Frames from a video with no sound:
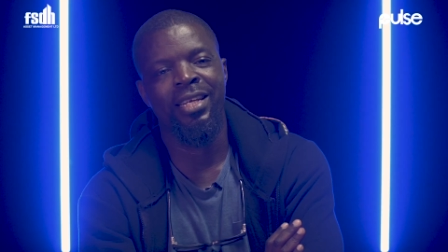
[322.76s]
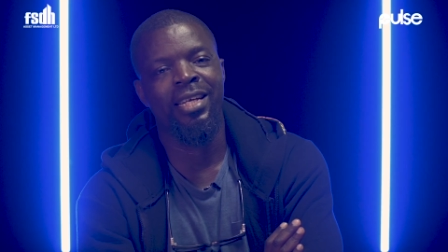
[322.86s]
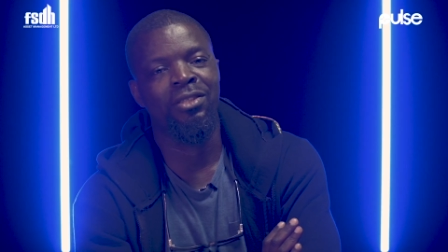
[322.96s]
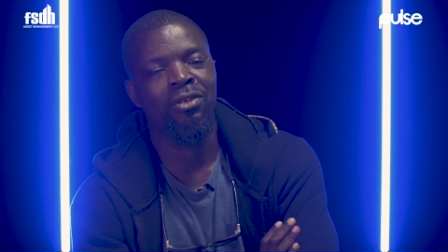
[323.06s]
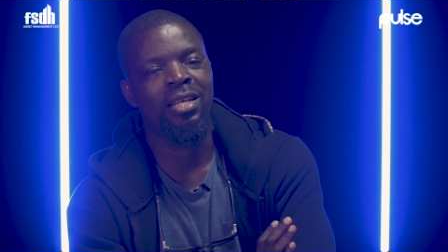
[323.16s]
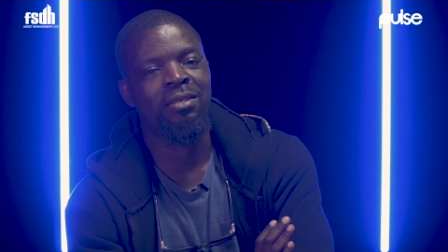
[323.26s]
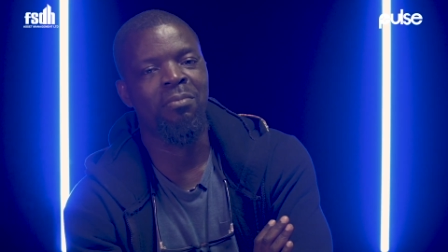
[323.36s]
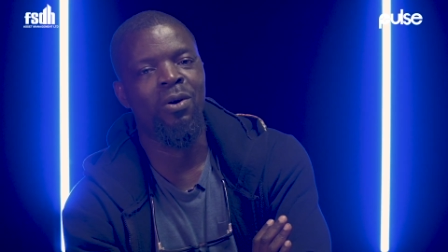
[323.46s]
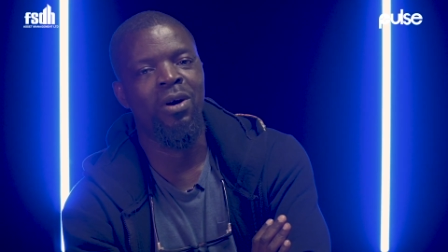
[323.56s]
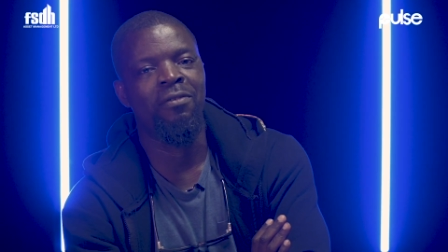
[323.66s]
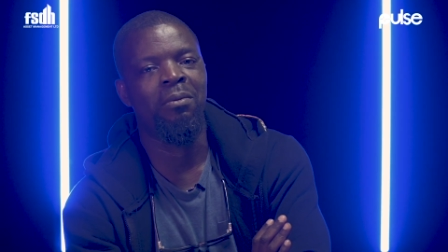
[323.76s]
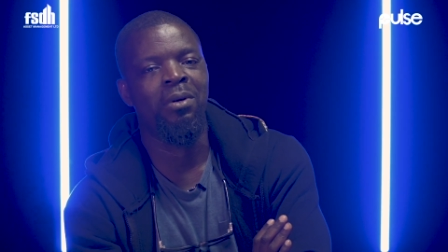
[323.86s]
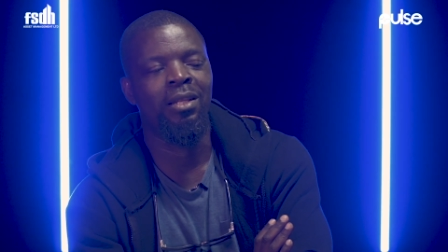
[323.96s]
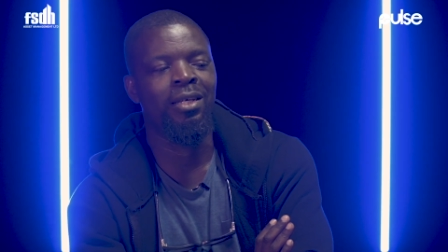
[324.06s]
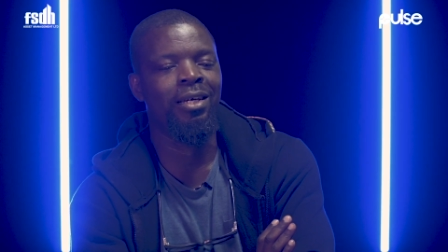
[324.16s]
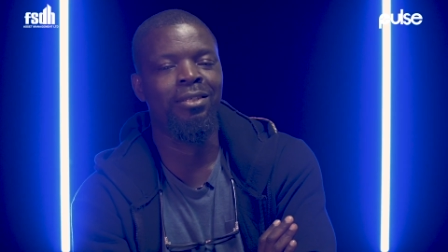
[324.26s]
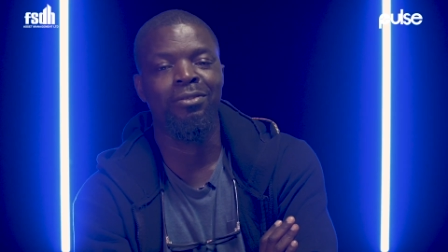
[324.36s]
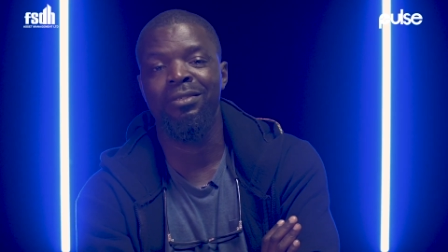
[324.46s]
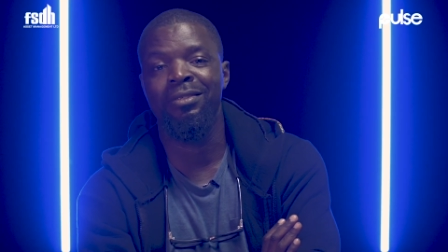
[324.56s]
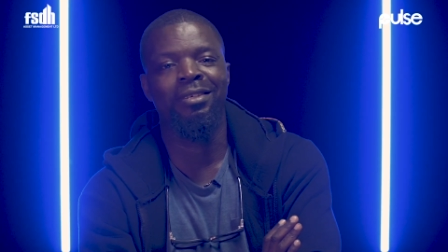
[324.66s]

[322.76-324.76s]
I think I need to ask my wife about that, I don't.